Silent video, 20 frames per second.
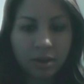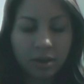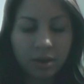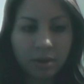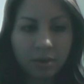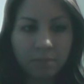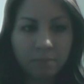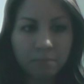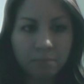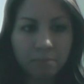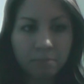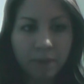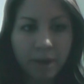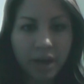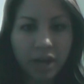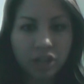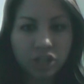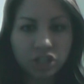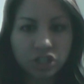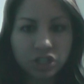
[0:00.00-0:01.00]

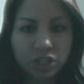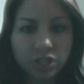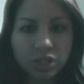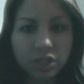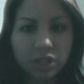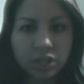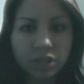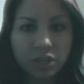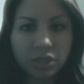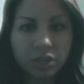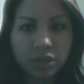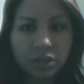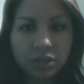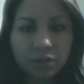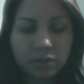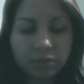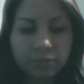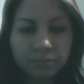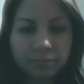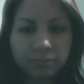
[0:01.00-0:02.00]
bashing.
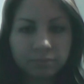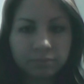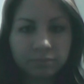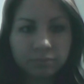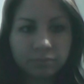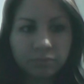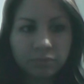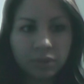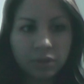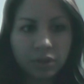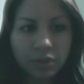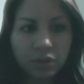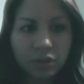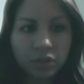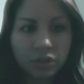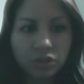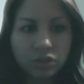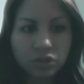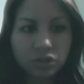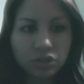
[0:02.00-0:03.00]

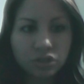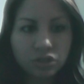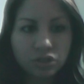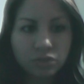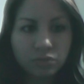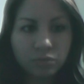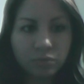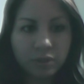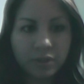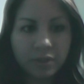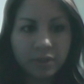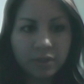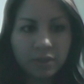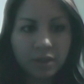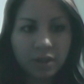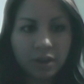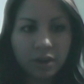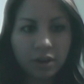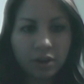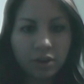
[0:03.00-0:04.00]
So let's do 1
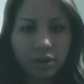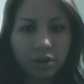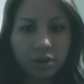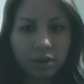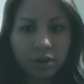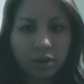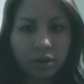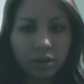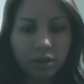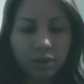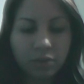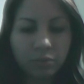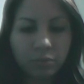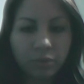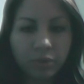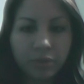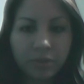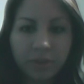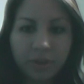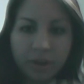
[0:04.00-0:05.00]
there and
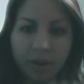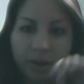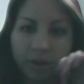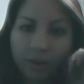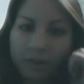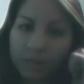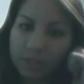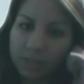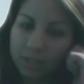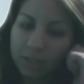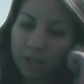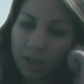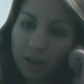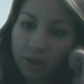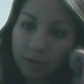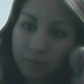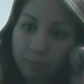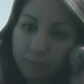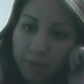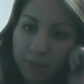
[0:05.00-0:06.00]
1 there, because lock
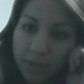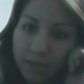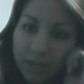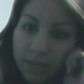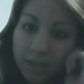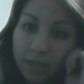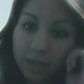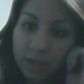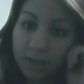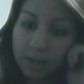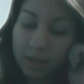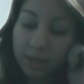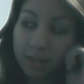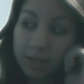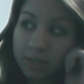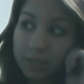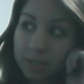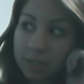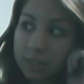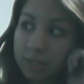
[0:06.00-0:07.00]
picking
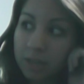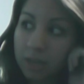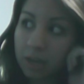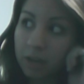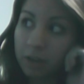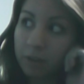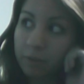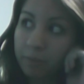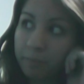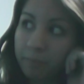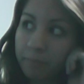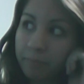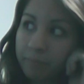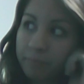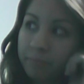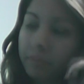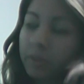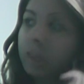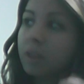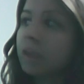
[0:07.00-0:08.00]
is
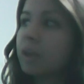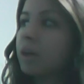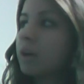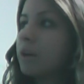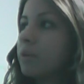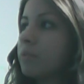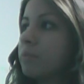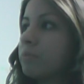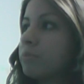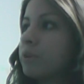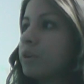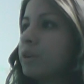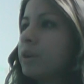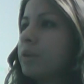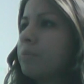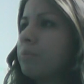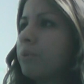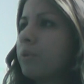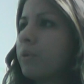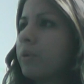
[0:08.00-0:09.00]
pretty
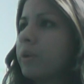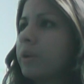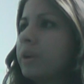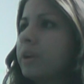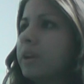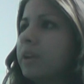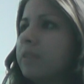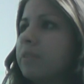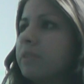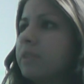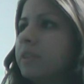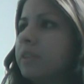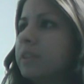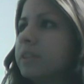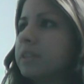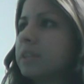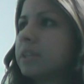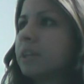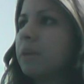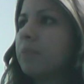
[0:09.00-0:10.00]
important in
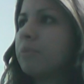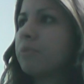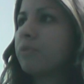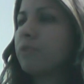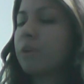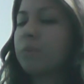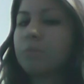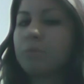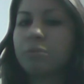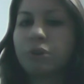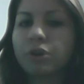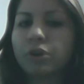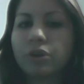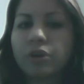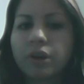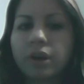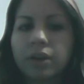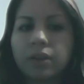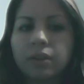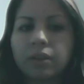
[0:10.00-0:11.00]
this game, if I remember
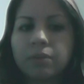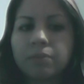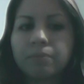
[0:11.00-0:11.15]
correctly.